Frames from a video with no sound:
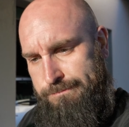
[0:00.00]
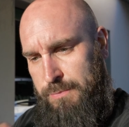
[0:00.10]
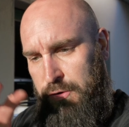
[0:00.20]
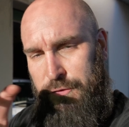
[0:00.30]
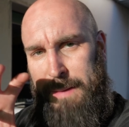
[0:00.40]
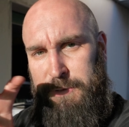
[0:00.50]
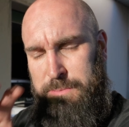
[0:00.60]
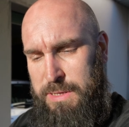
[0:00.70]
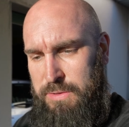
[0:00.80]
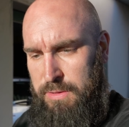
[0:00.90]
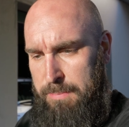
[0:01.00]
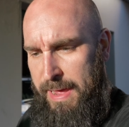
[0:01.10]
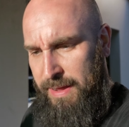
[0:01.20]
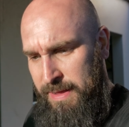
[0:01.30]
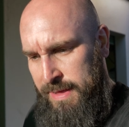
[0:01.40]
contraption piece on the
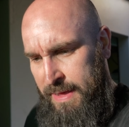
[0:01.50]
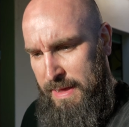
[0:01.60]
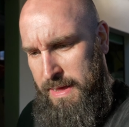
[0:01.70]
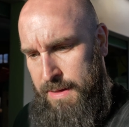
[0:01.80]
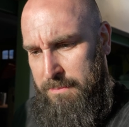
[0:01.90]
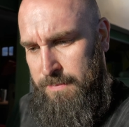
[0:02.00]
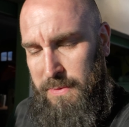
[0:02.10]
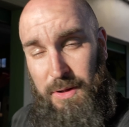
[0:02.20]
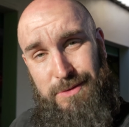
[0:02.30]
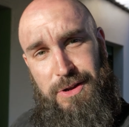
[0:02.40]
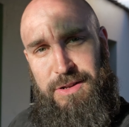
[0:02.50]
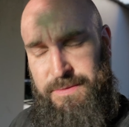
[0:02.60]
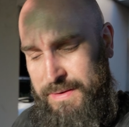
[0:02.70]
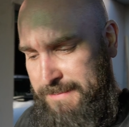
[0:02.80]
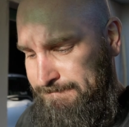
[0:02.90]
back.
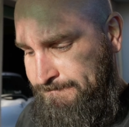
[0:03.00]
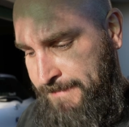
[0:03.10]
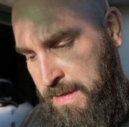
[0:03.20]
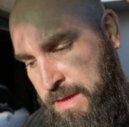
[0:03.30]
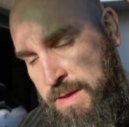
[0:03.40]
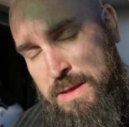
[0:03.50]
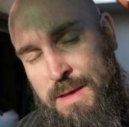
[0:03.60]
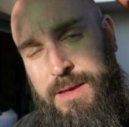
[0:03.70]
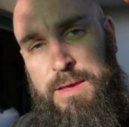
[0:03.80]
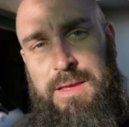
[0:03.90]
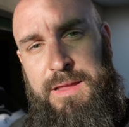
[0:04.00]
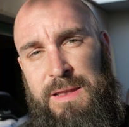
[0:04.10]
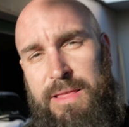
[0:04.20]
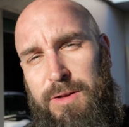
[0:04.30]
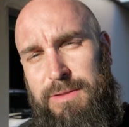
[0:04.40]
Alternatively,
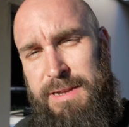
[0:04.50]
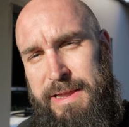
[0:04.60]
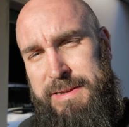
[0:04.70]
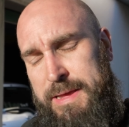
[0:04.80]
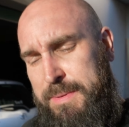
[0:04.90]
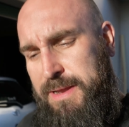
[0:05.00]
another alternator coming